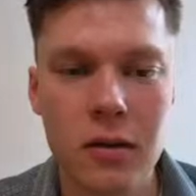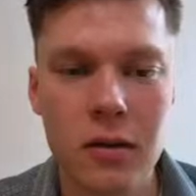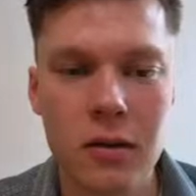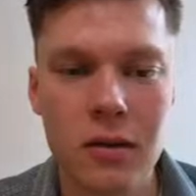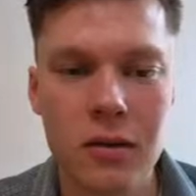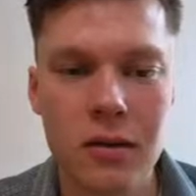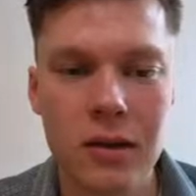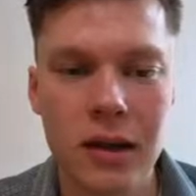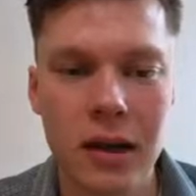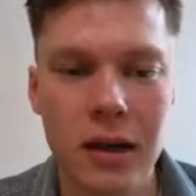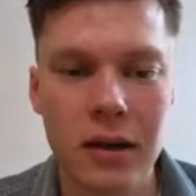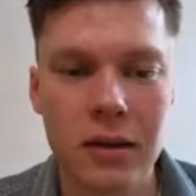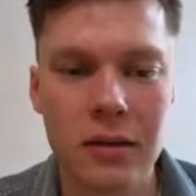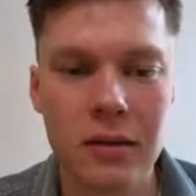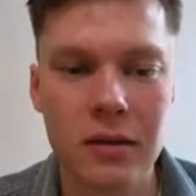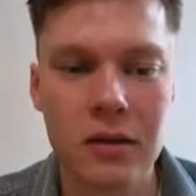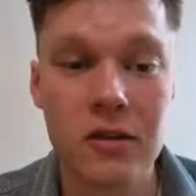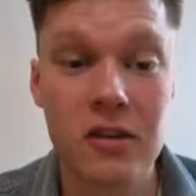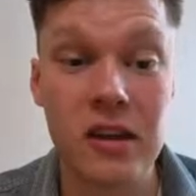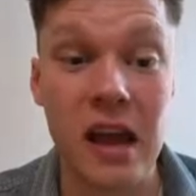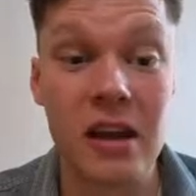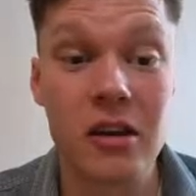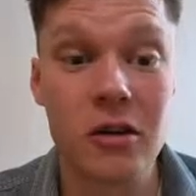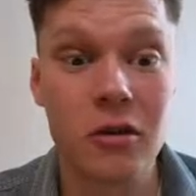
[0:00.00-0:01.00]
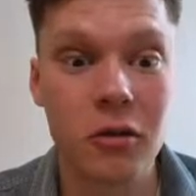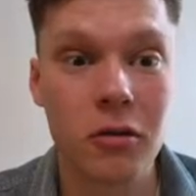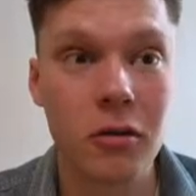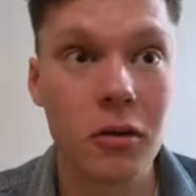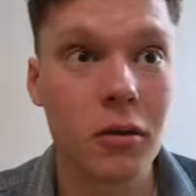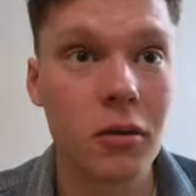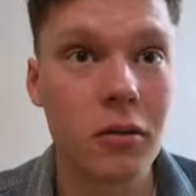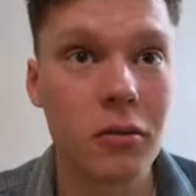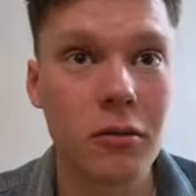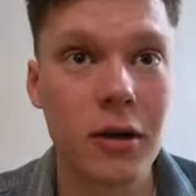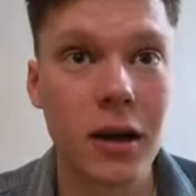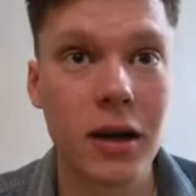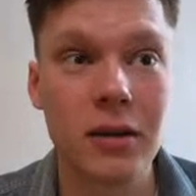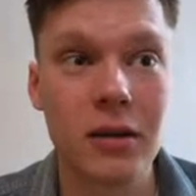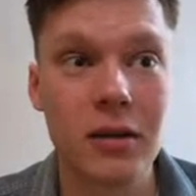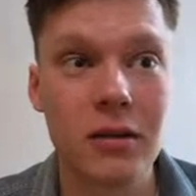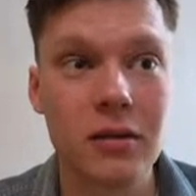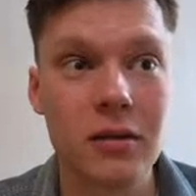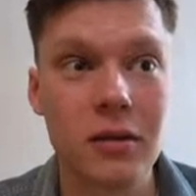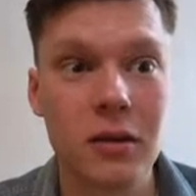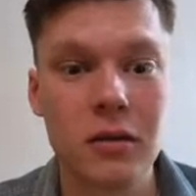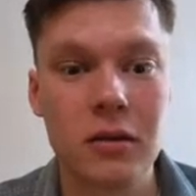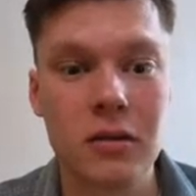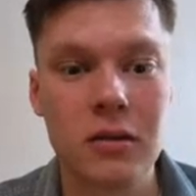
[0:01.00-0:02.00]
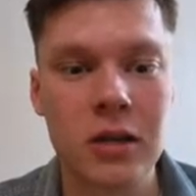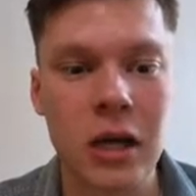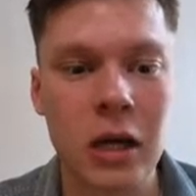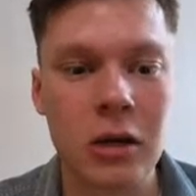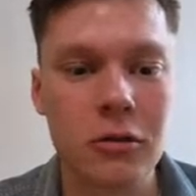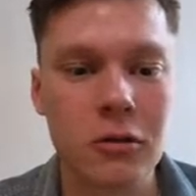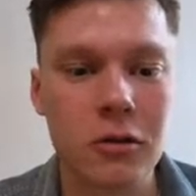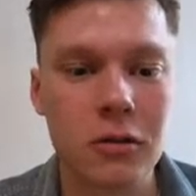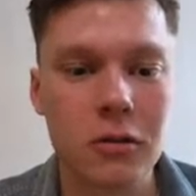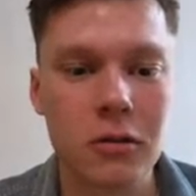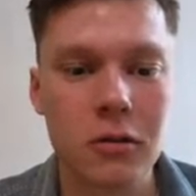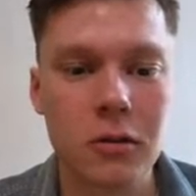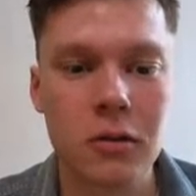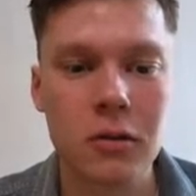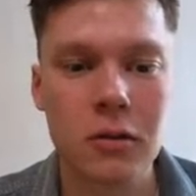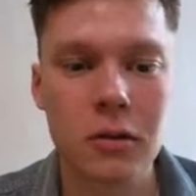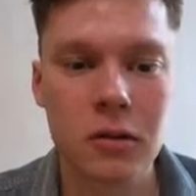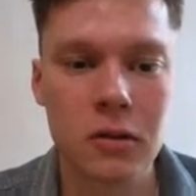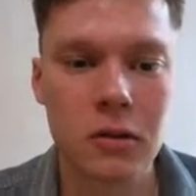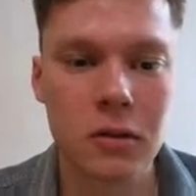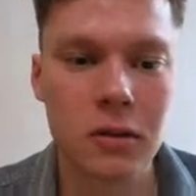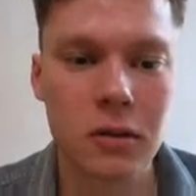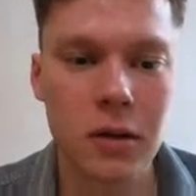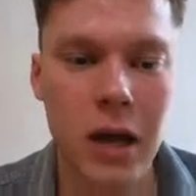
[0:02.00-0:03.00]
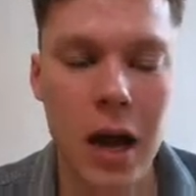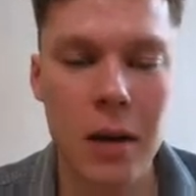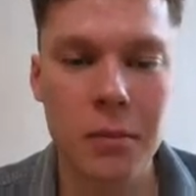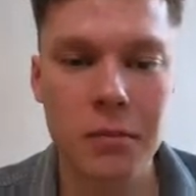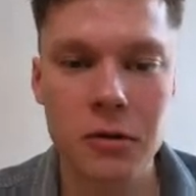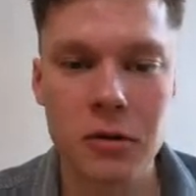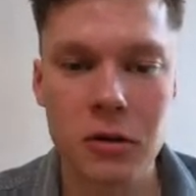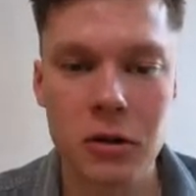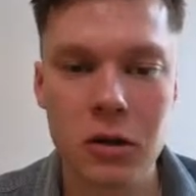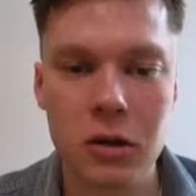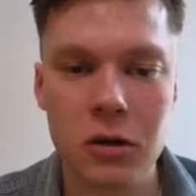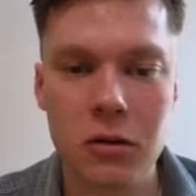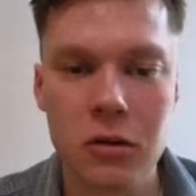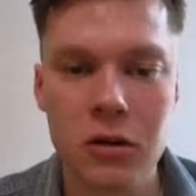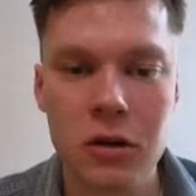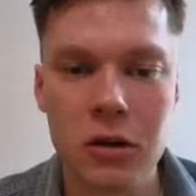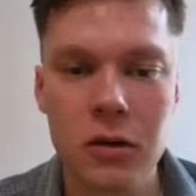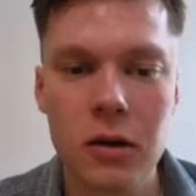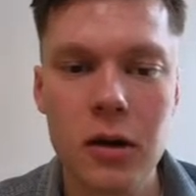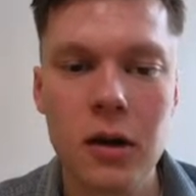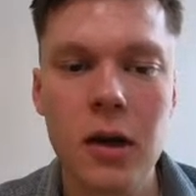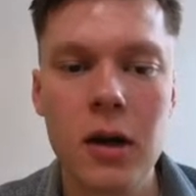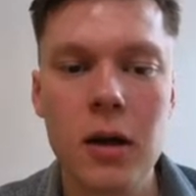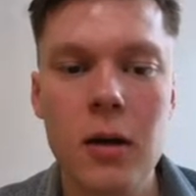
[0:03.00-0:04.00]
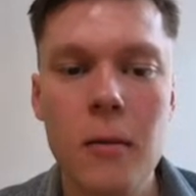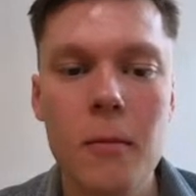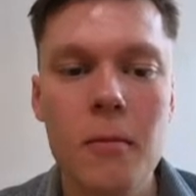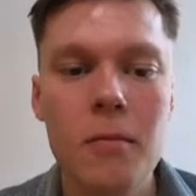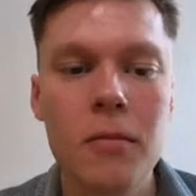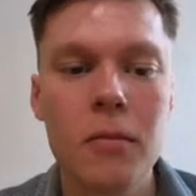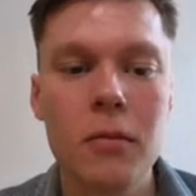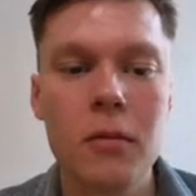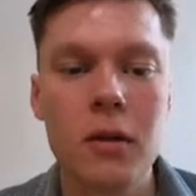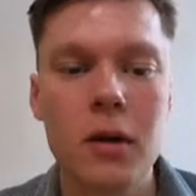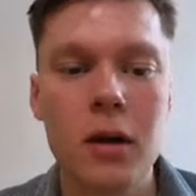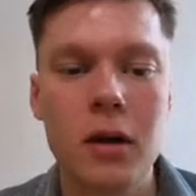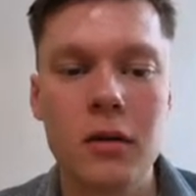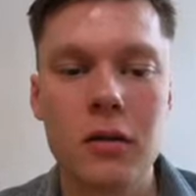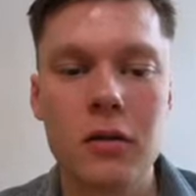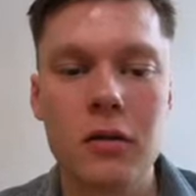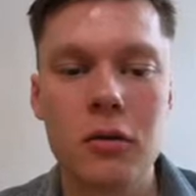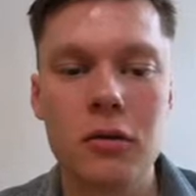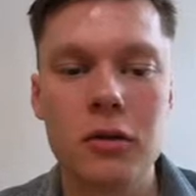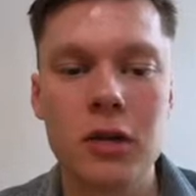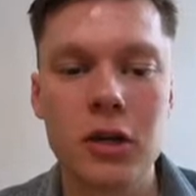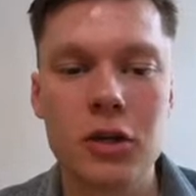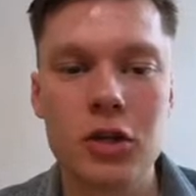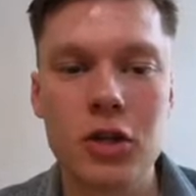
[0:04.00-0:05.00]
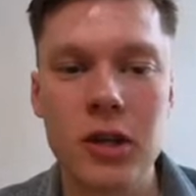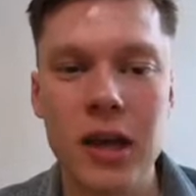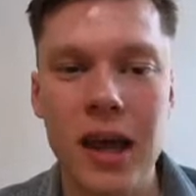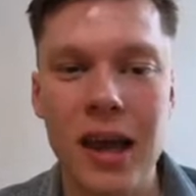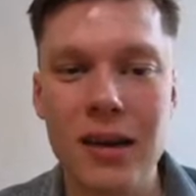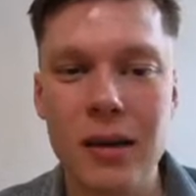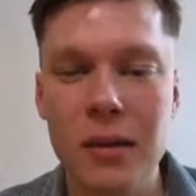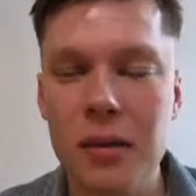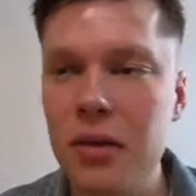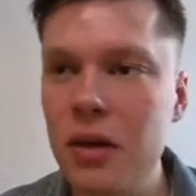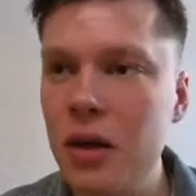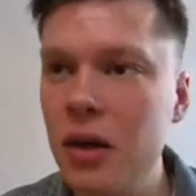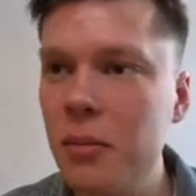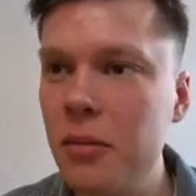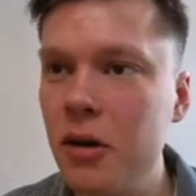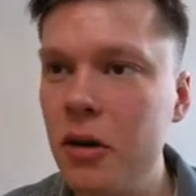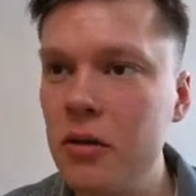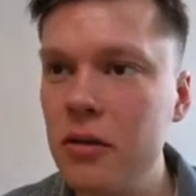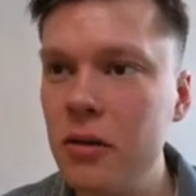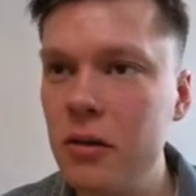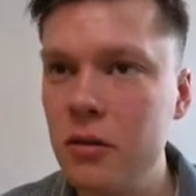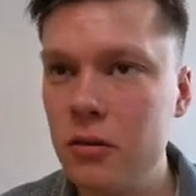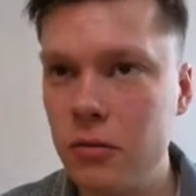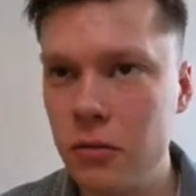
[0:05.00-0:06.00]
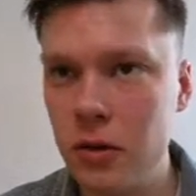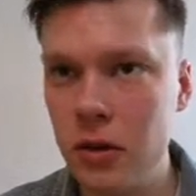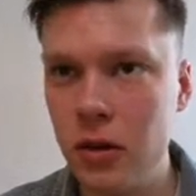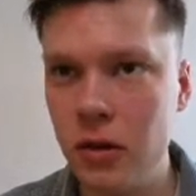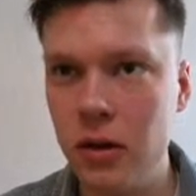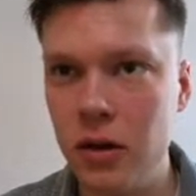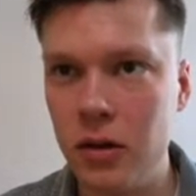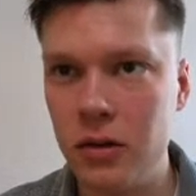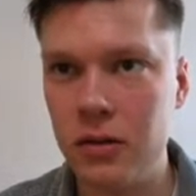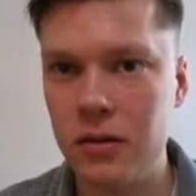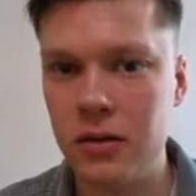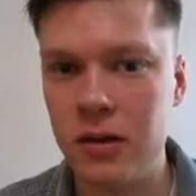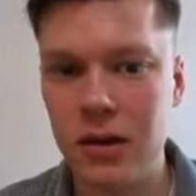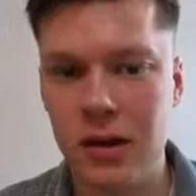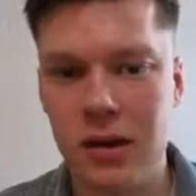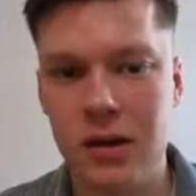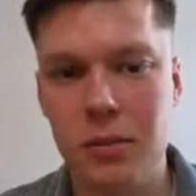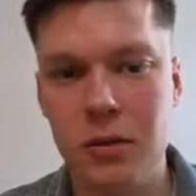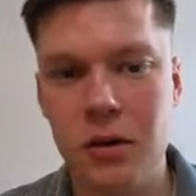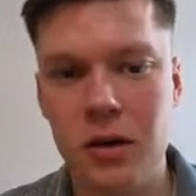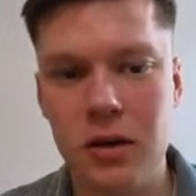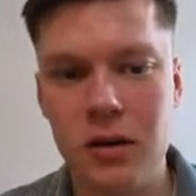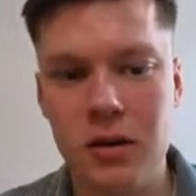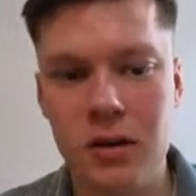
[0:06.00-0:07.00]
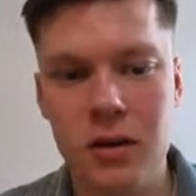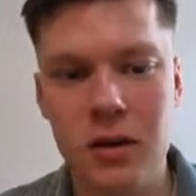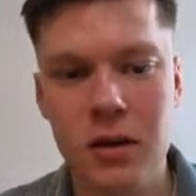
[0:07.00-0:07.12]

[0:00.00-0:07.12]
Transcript: like central, right? It's central to the app security, and so touching anything about this really is like a bit